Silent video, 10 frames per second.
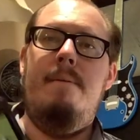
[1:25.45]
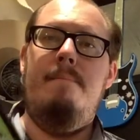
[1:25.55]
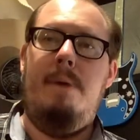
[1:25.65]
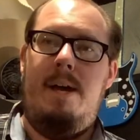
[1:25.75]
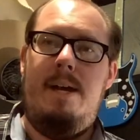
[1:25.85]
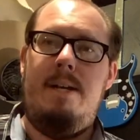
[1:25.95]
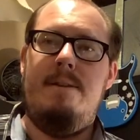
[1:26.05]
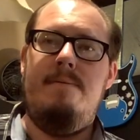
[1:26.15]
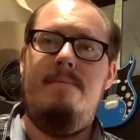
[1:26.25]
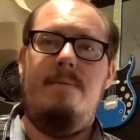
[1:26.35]
but
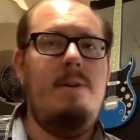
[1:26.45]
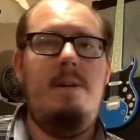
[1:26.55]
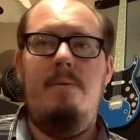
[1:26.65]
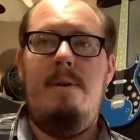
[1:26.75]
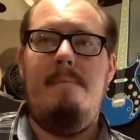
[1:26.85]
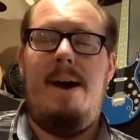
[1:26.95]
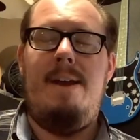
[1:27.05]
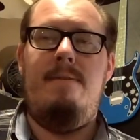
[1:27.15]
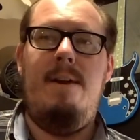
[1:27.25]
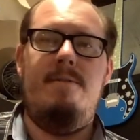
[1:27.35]
for you it might
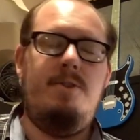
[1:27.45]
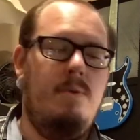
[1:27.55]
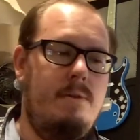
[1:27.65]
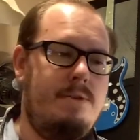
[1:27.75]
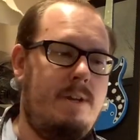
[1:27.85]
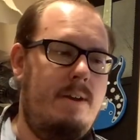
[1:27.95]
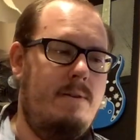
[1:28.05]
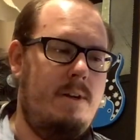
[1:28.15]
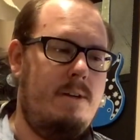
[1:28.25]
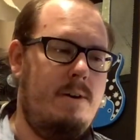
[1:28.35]
if you have a shorter scale
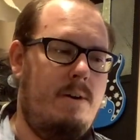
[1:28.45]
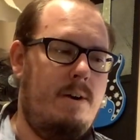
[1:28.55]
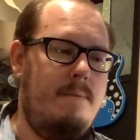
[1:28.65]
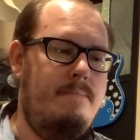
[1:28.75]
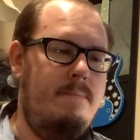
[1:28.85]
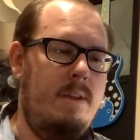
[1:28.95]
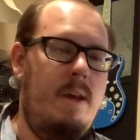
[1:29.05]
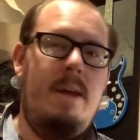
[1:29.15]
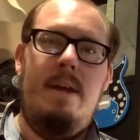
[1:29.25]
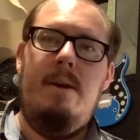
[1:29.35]
guitar.
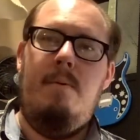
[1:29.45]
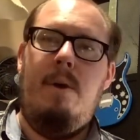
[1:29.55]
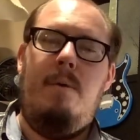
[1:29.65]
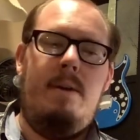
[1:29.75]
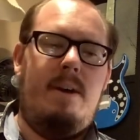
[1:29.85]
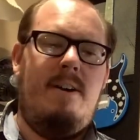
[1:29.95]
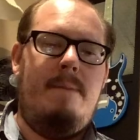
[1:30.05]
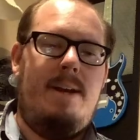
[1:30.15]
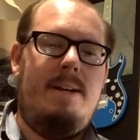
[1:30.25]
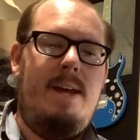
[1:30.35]
What I want to talk
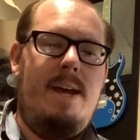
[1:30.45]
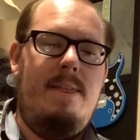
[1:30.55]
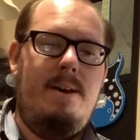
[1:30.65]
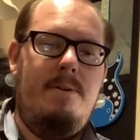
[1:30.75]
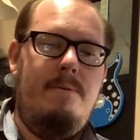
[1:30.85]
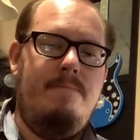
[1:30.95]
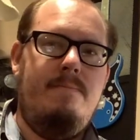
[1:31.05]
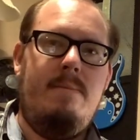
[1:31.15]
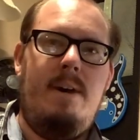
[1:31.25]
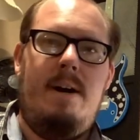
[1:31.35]
about today, though,
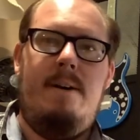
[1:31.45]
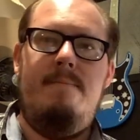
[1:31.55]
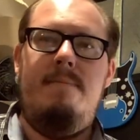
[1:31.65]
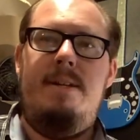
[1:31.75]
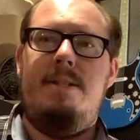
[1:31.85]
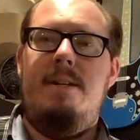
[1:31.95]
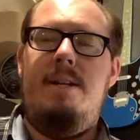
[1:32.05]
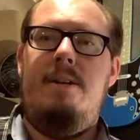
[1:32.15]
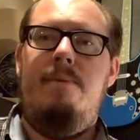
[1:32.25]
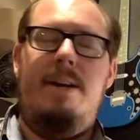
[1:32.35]
is
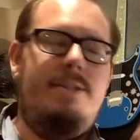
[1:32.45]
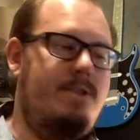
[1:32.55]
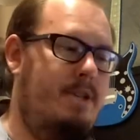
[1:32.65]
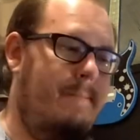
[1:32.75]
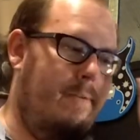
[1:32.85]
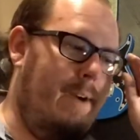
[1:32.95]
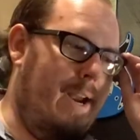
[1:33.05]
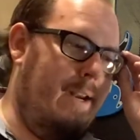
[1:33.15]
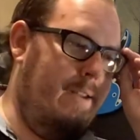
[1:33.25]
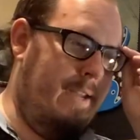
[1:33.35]
continuation, jumping right
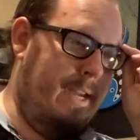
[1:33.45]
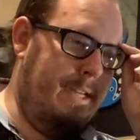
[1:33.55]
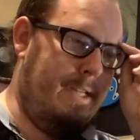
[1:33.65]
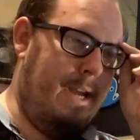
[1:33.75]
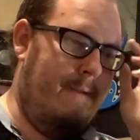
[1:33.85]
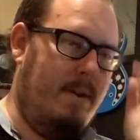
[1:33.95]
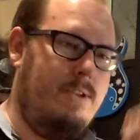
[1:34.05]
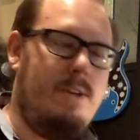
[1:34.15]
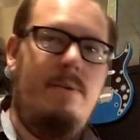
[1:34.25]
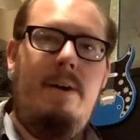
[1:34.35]
into the E7th.
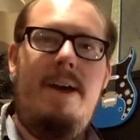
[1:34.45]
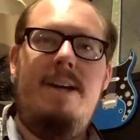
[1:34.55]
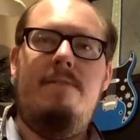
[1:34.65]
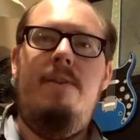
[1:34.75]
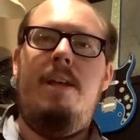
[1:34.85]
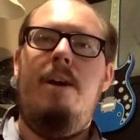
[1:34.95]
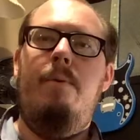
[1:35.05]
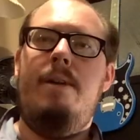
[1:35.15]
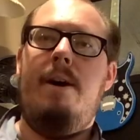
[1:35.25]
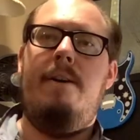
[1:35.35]
So the last video we
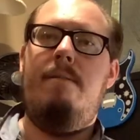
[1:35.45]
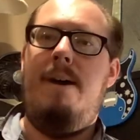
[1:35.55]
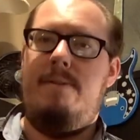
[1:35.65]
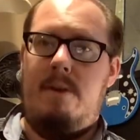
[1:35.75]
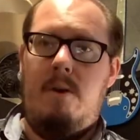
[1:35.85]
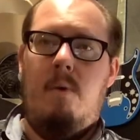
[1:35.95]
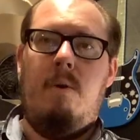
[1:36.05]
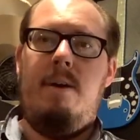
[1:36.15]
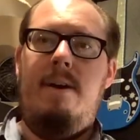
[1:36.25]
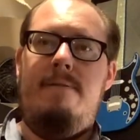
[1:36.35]
talked about the
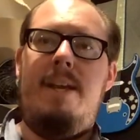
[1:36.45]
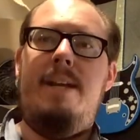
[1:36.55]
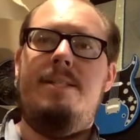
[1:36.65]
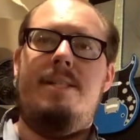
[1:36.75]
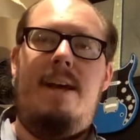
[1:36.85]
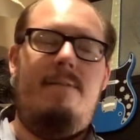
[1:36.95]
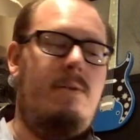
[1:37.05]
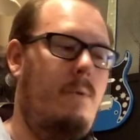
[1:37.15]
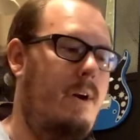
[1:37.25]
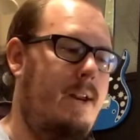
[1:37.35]
core of E7th,
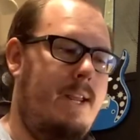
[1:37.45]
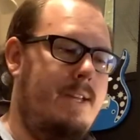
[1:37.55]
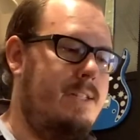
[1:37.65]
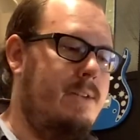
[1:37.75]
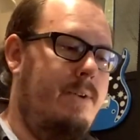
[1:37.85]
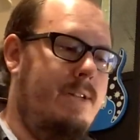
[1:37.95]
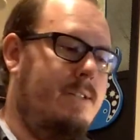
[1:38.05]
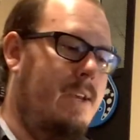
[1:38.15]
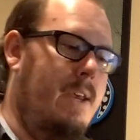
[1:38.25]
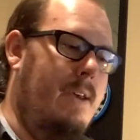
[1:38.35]
what it is. So it's
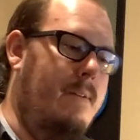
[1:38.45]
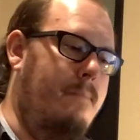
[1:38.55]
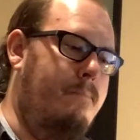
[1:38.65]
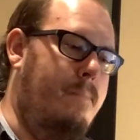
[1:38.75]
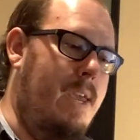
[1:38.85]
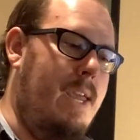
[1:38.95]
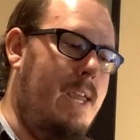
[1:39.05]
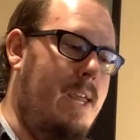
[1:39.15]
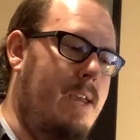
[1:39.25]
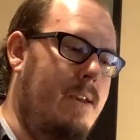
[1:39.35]

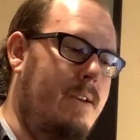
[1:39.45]
B,